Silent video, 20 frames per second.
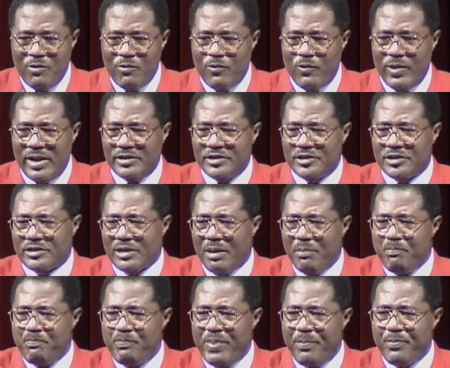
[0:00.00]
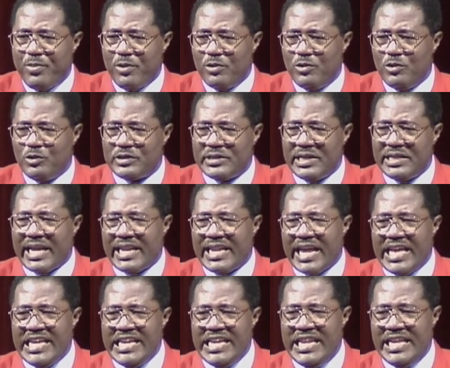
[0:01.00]
When some people who think that they
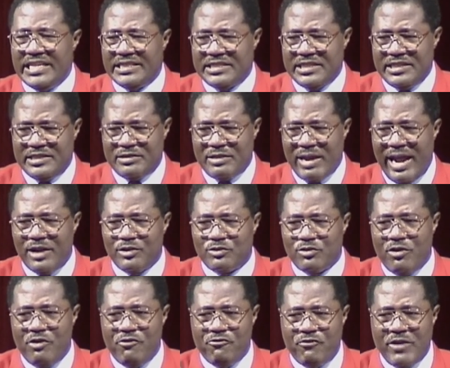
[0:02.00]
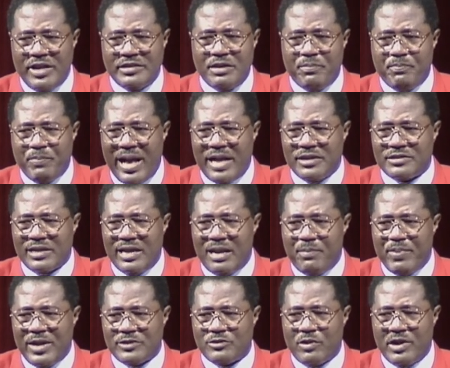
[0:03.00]
are elite try to influence the pastor and the
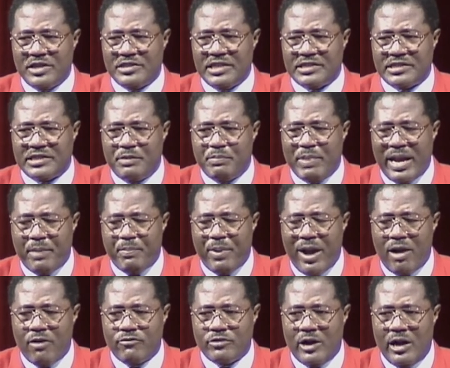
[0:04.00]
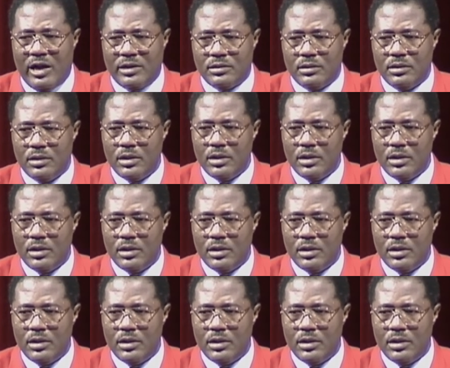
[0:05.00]
pastor resisted by the power of God,